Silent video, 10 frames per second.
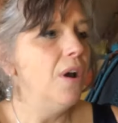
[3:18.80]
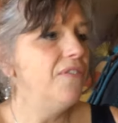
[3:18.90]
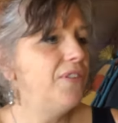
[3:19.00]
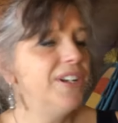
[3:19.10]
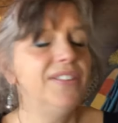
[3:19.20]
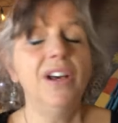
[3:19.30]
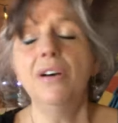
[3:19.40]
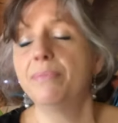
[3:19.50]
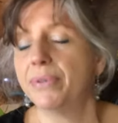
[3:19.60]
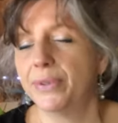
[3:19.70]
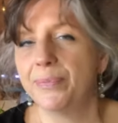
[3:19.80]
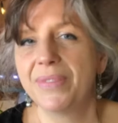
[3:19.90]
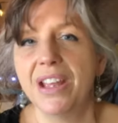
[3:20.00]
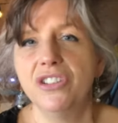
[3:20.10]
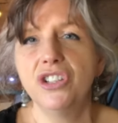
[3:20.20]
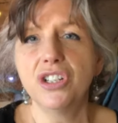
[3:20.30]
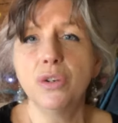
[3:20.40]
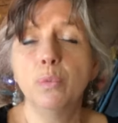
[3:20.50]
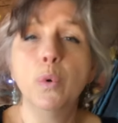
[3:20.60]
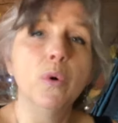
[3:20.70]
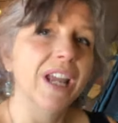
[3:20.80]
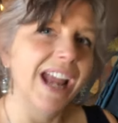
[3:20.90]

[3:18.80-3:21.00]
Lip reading: For example, just walking